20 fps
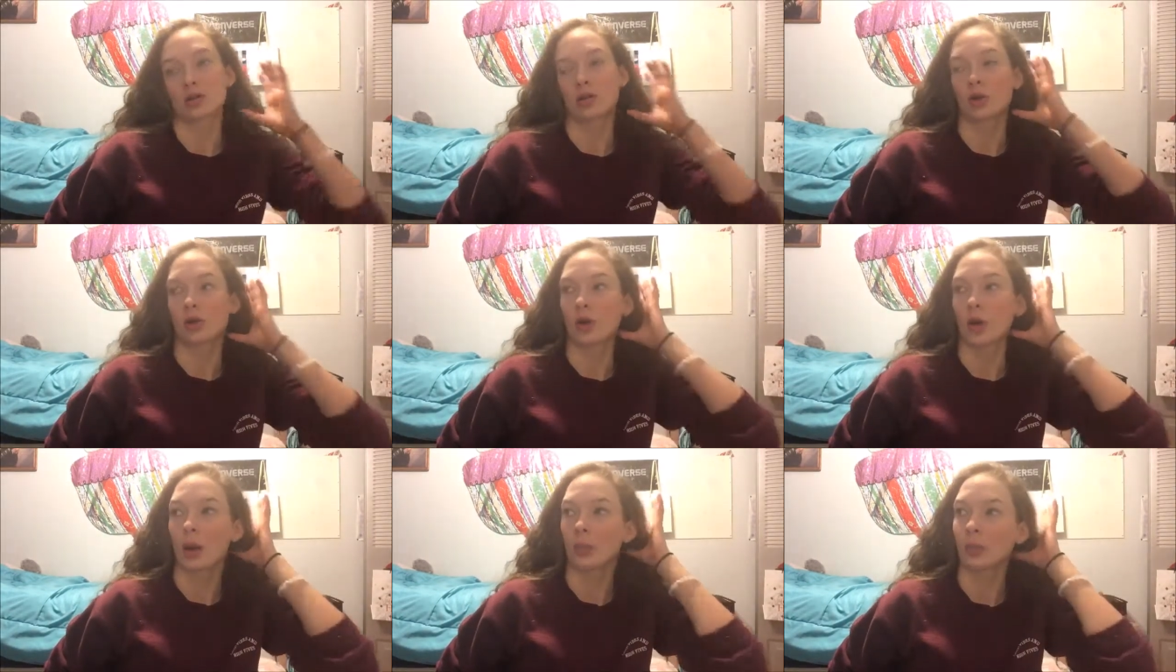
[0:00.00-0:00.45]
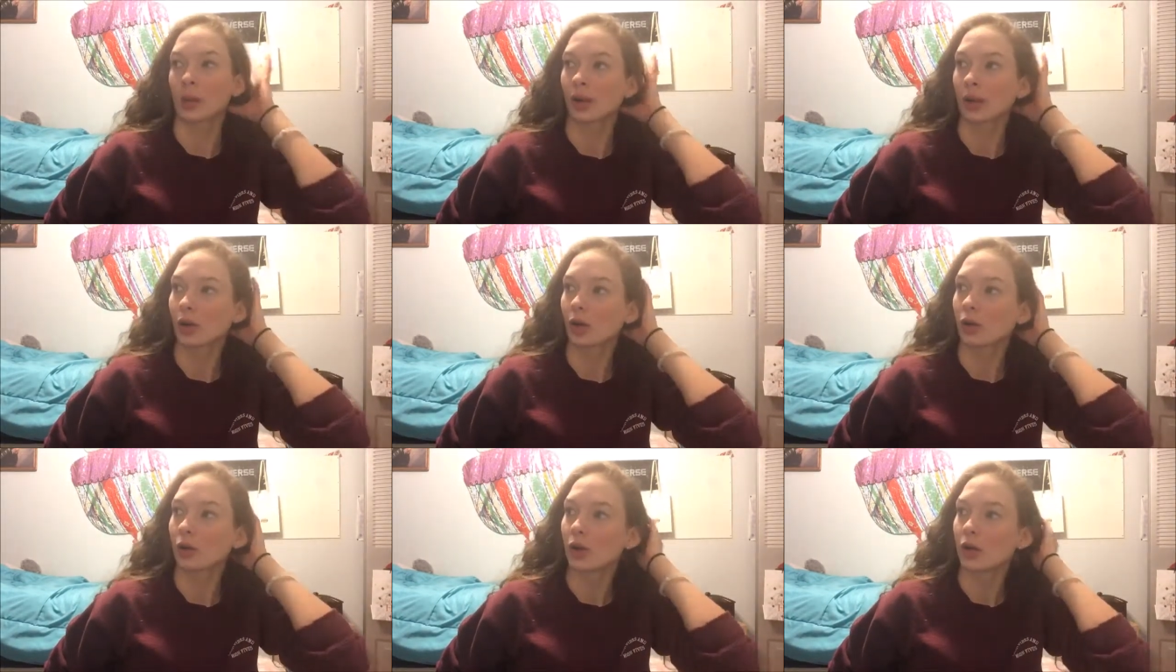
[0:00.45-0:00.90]
So I'm
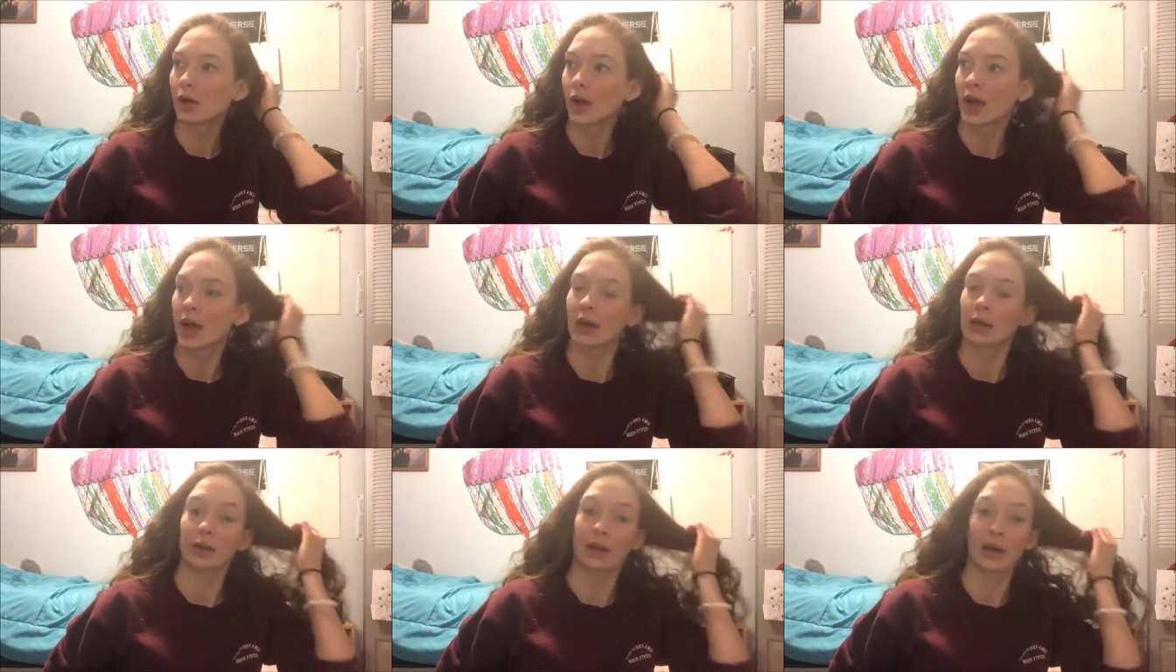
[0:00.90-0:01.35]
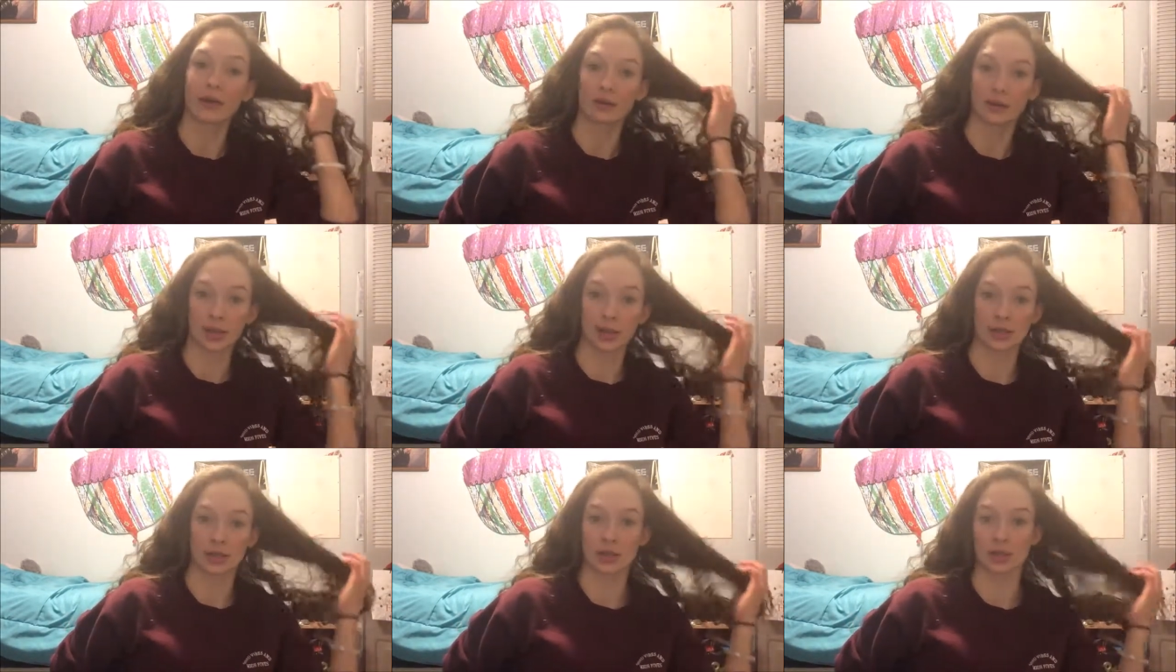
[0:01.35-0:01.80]
like, oh, and I had a live
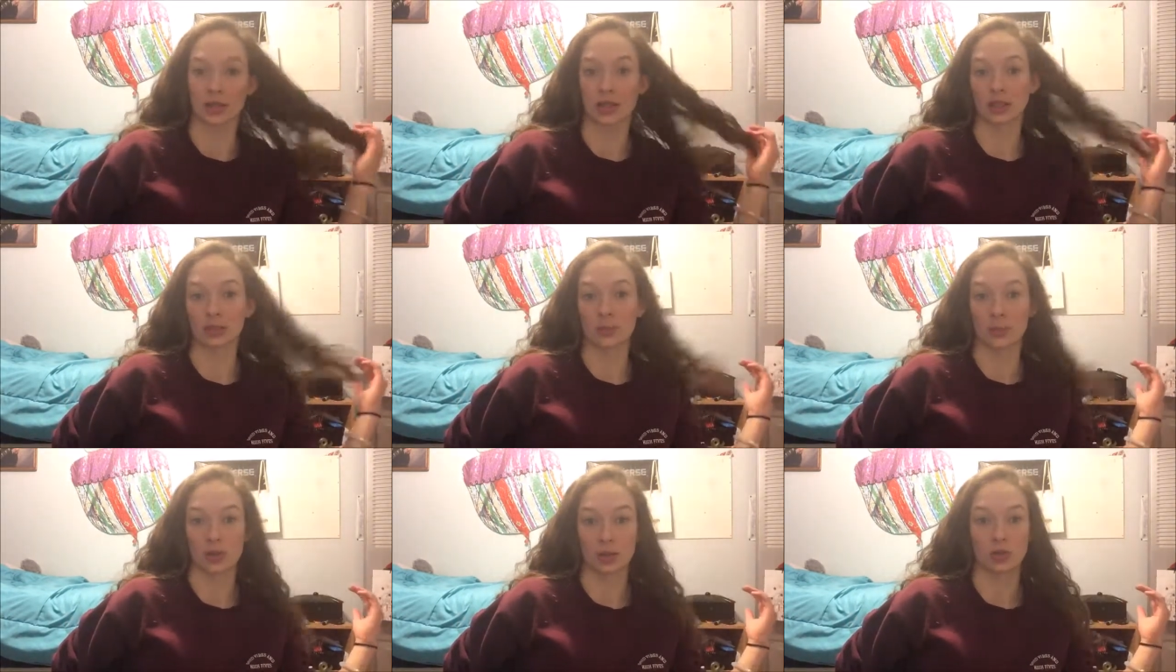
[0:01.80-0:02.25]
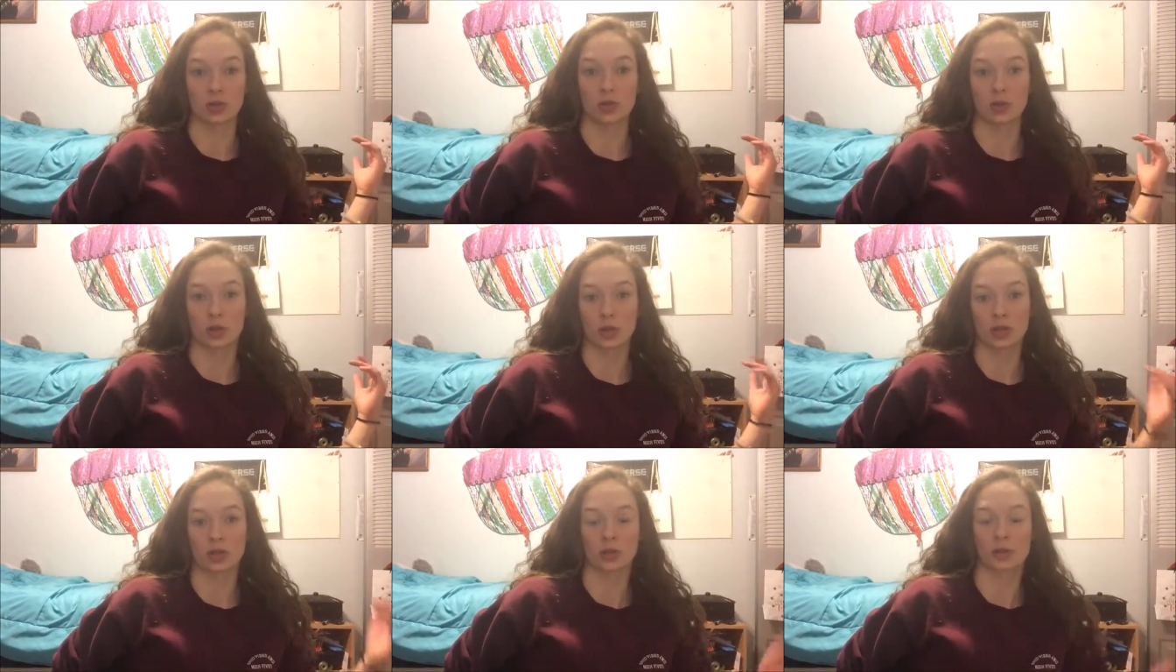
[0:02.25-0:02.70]
lesson that's
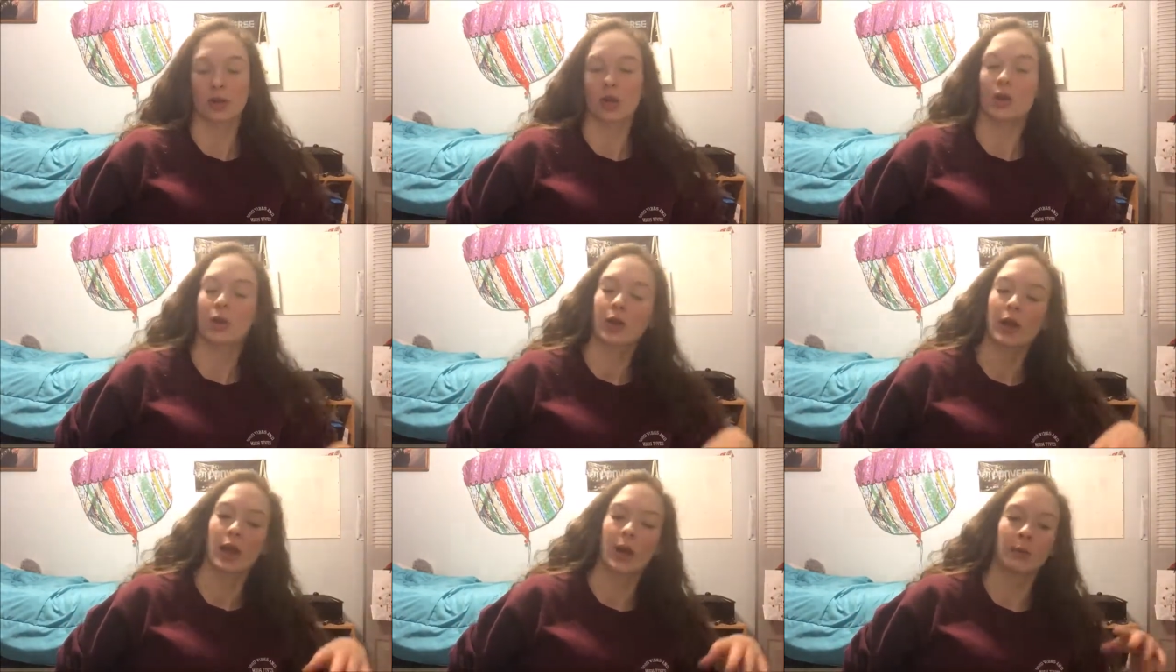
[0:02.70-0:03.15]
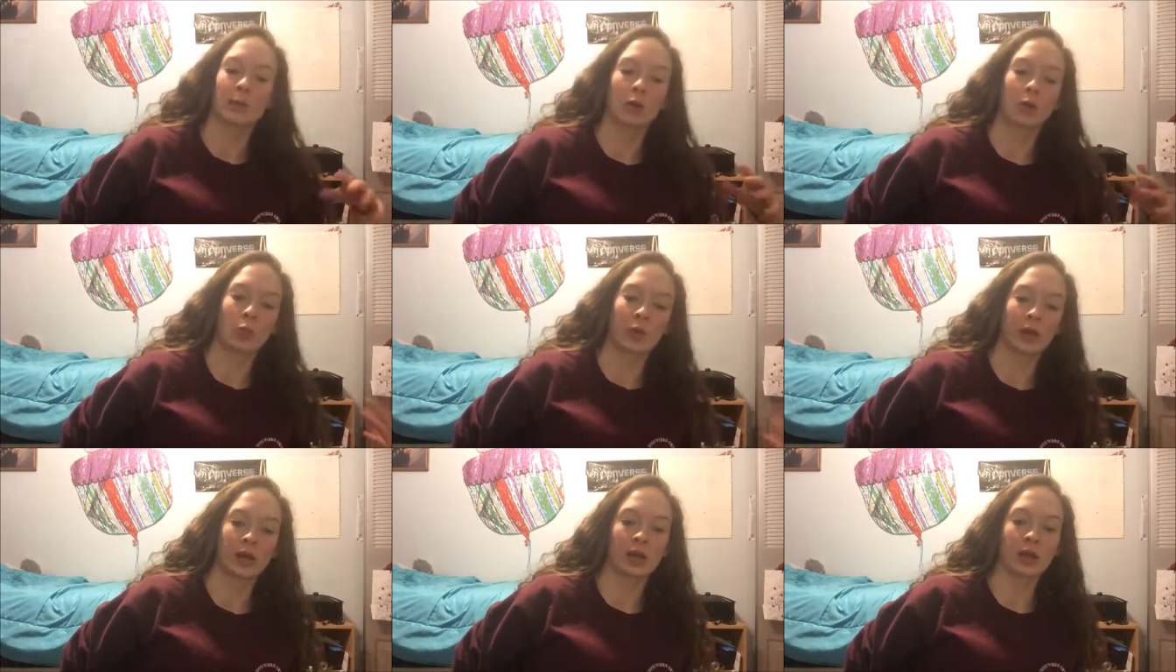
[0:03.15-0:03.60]
mandatory. So I'm like, okay, I'm going
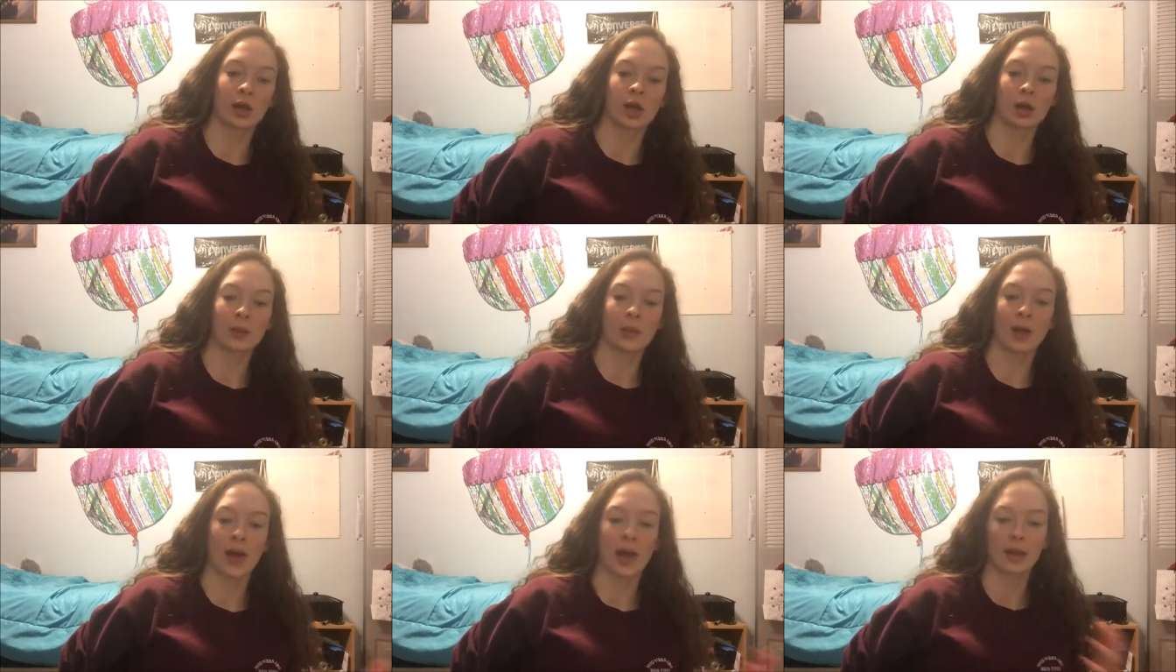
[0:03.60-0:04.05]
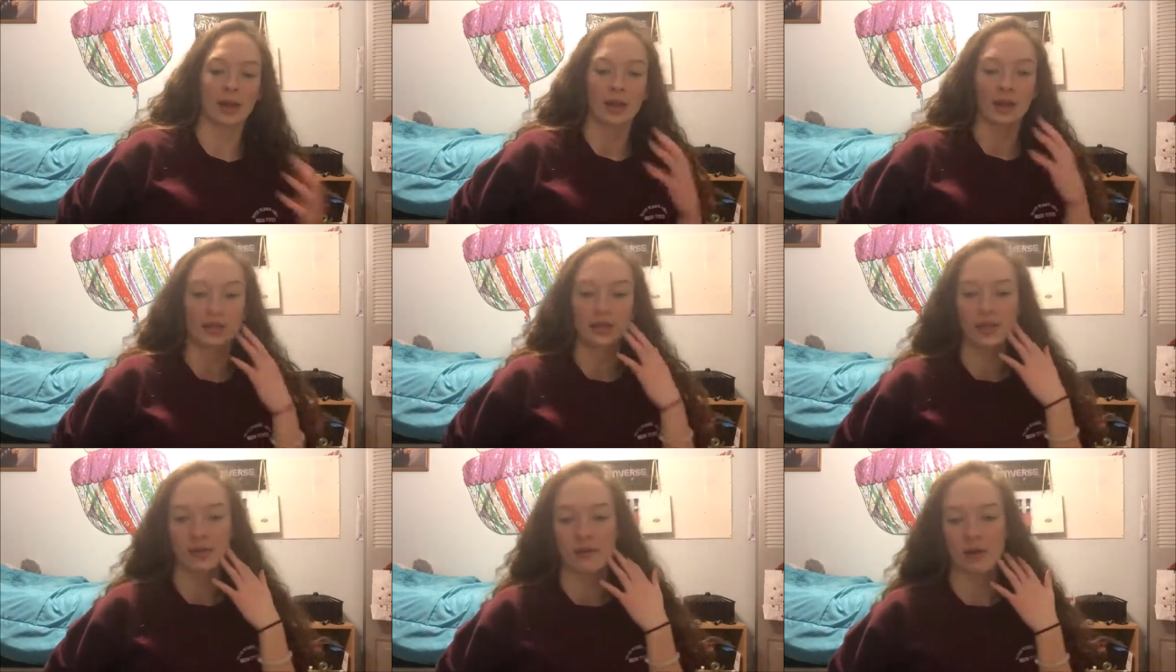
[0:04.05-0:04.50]
to wake up at
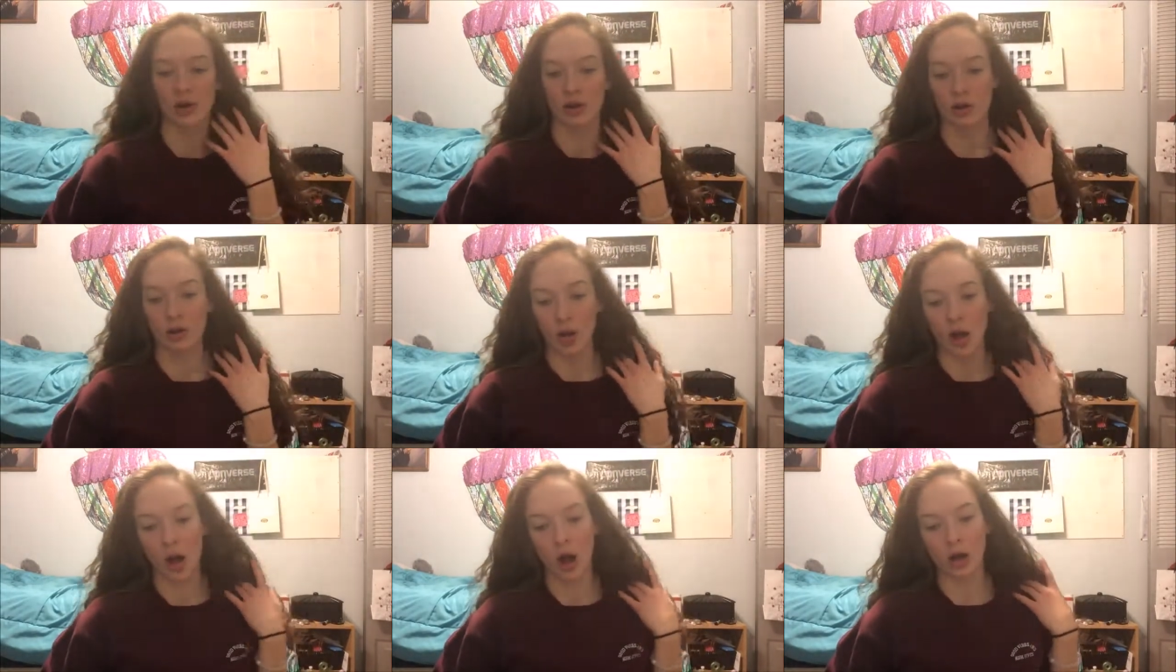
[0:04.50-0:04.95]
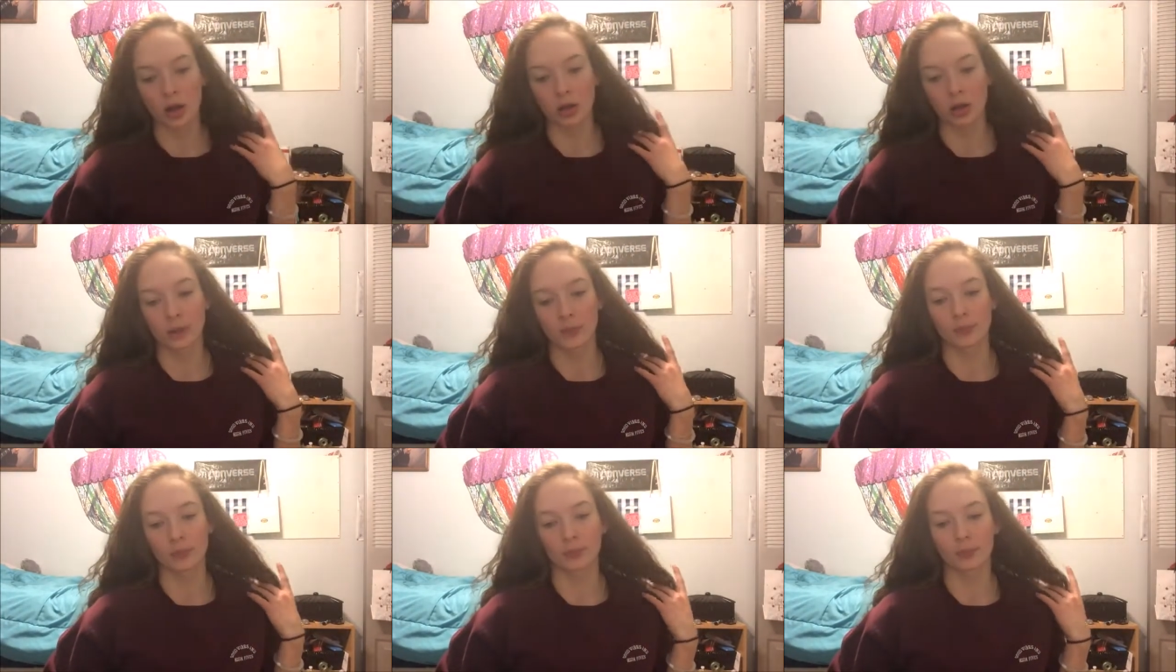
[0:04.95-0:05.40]
like 7
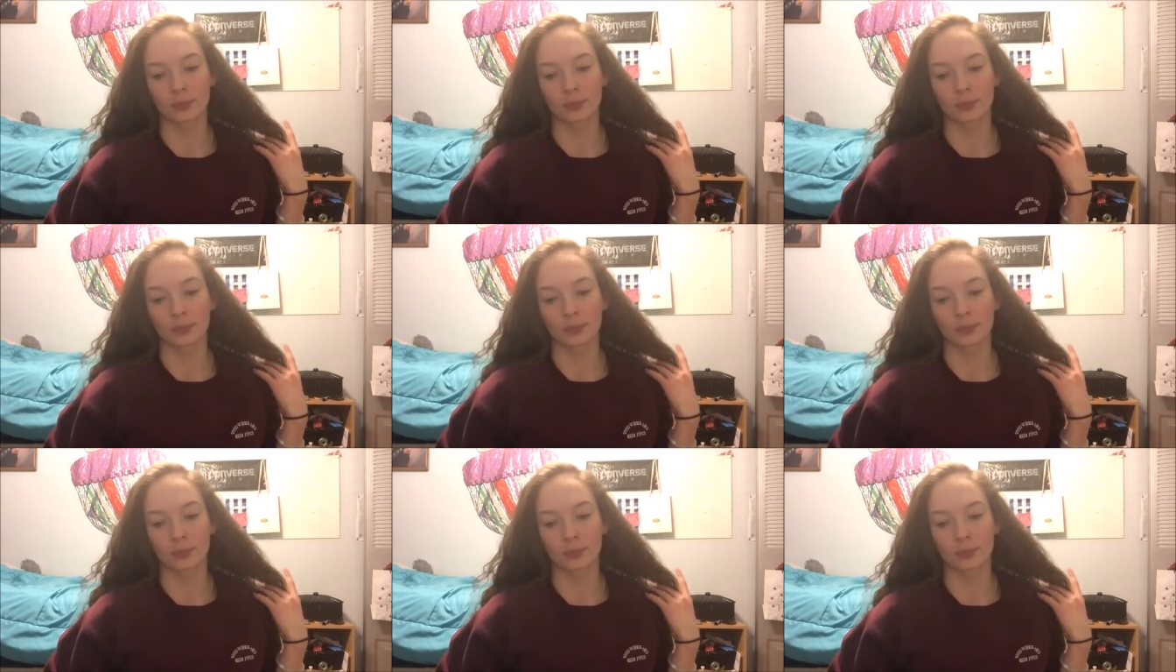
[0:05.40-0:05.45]
o'clock